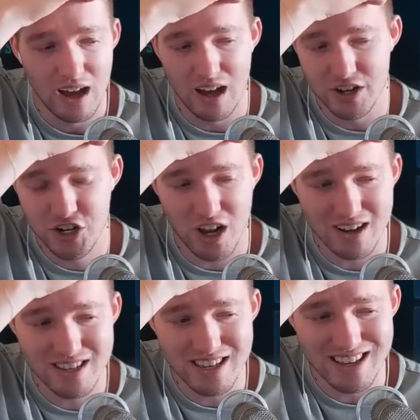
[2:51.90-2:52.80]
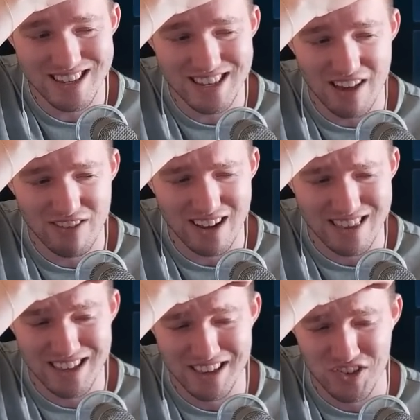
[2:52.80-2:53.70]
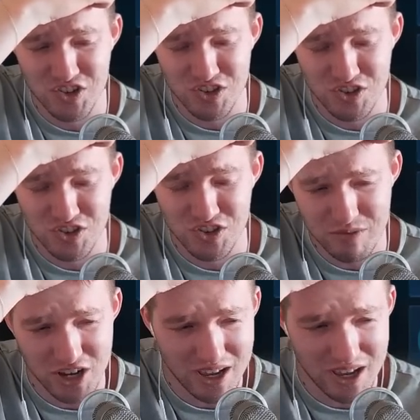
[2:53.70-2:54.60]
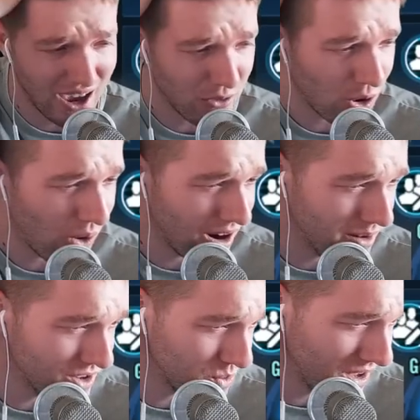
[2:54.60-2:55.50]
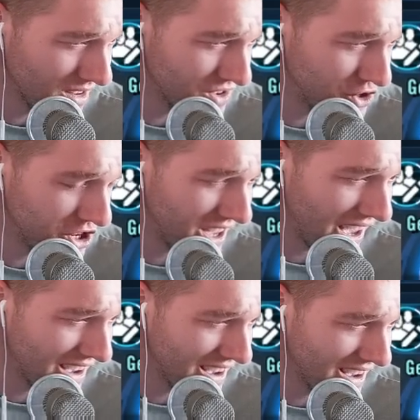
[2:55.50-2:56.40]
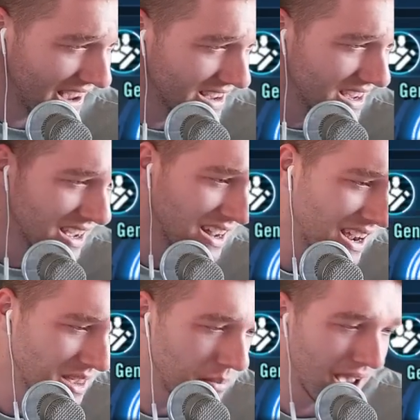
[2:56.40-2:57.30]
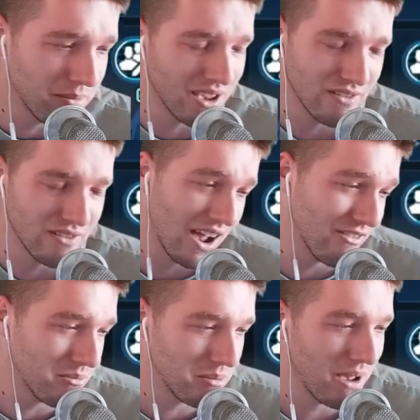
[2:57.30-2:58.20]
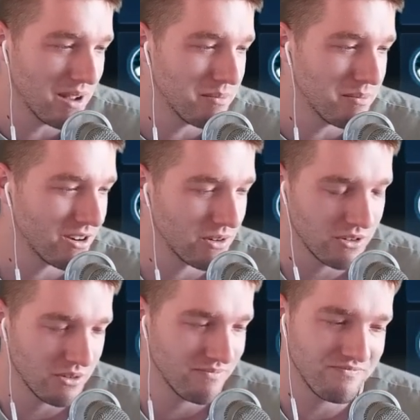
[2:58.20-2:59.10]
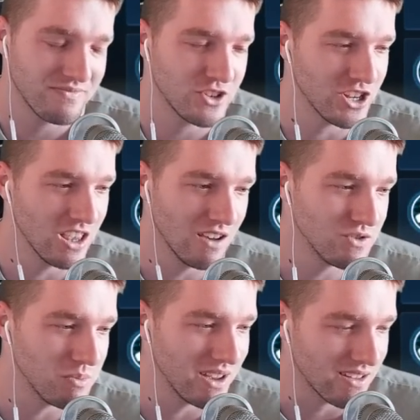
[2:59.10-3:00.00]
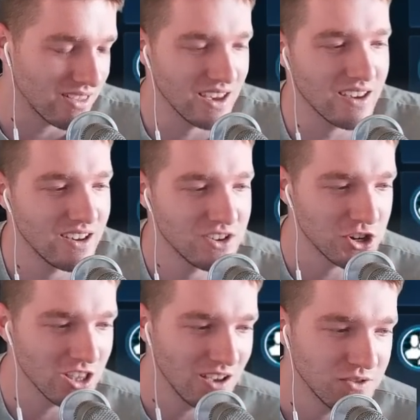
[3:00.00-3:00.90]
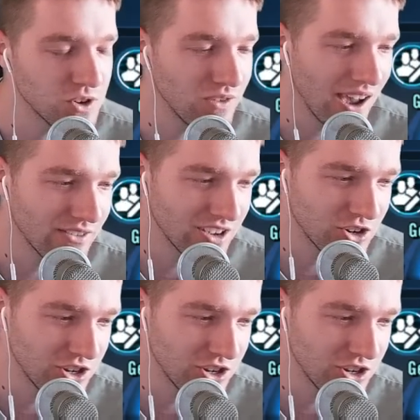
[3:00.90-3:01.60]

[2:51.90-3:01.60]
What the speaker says: Shock T at 7, I think, is just a straight-up JMK requirement, as well as GK at 8. And then Padme at 5. I mean, Padme, she loves being thick. She loves surviving.